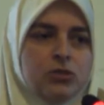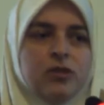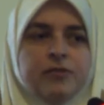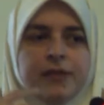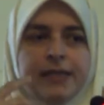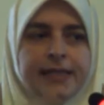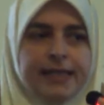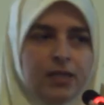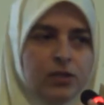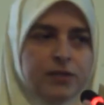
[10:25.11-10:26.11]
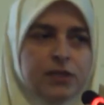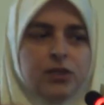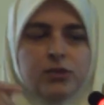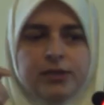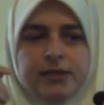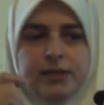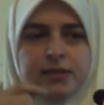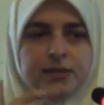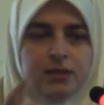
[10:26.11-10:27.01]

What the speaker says: of lack of security,